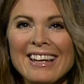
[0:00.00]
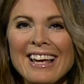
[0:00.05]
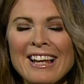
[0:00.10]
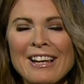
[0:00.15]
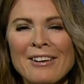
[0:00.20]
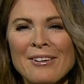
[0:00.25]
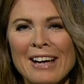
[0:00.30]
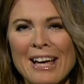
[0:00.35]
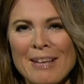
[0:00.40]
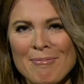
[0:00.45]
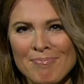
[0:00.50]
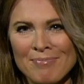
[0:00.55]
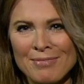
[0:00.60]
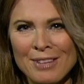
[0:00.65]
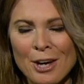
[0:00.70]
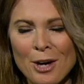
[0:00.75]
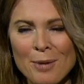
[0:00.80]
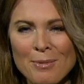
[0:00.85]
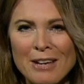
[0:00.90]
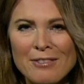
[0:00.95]
Hello again.
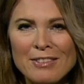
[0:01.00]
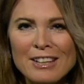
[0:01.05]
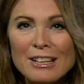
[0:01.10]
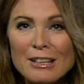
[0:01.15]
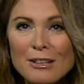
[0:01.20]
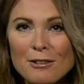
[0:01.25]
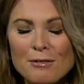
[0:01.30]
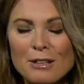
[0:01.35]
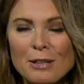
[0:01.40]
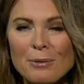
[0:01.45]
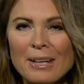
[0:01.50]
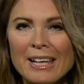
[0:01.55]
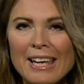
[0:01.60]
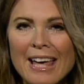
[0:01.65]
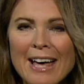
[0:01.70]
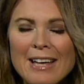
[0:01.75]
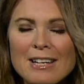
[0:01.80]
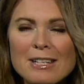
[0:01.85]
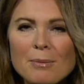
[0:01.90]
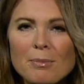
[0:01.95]
I hope you're having a lovely
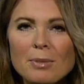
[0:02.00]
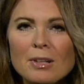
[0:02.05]
weekend.